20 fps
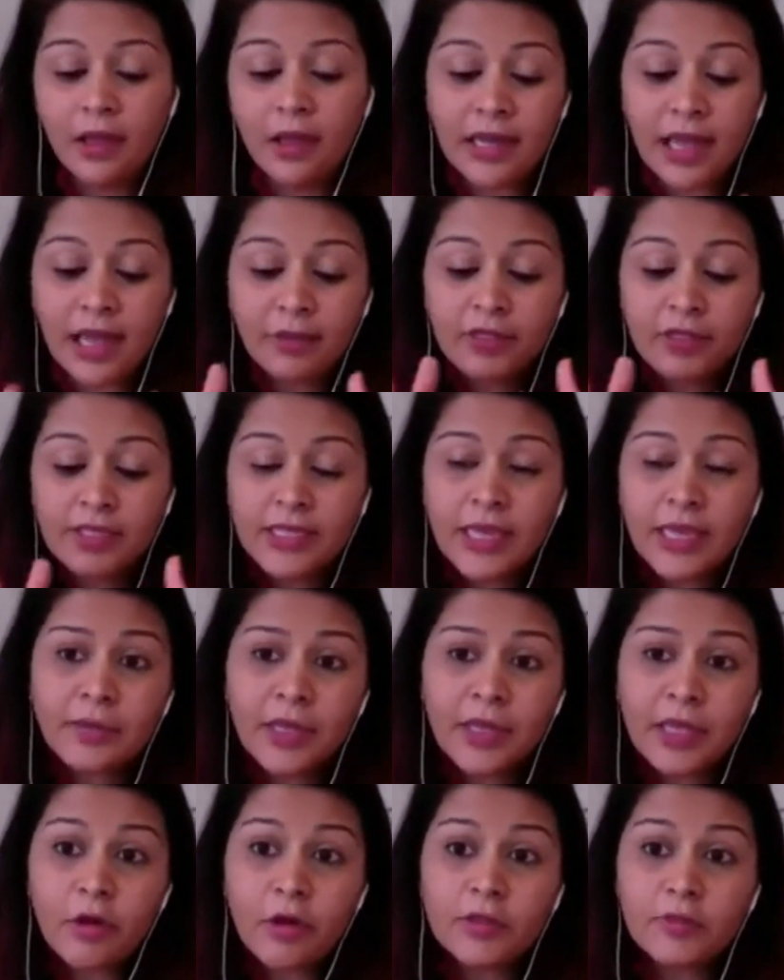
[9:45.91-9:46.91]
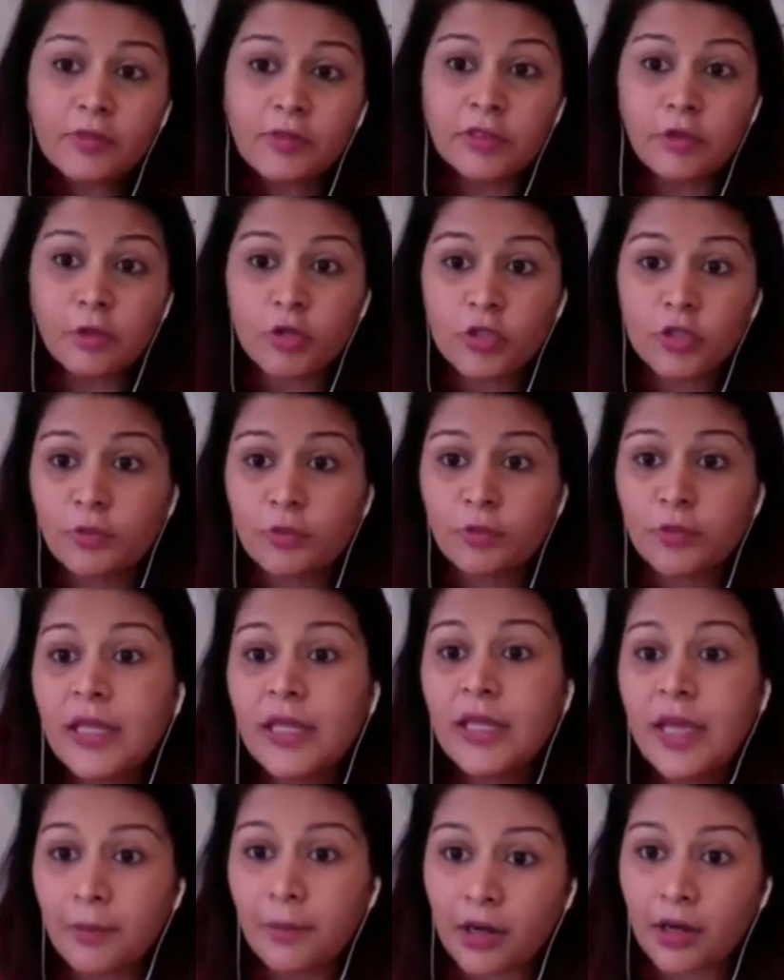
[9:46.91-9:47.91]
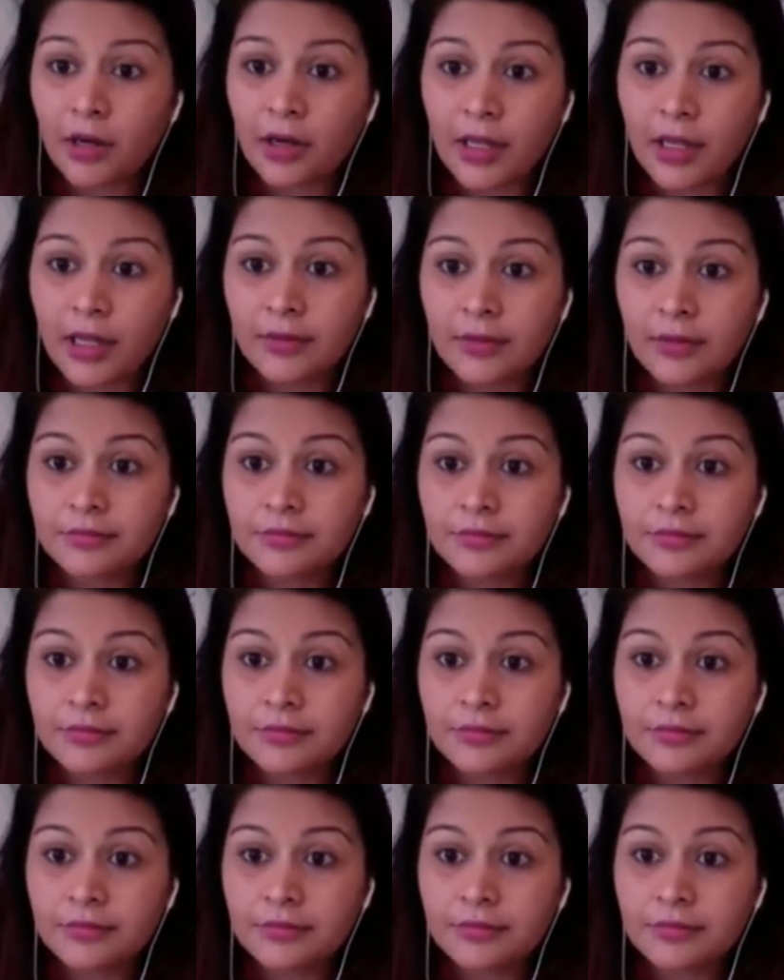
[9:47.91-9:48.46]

Now, the same thing goes with social media marketing.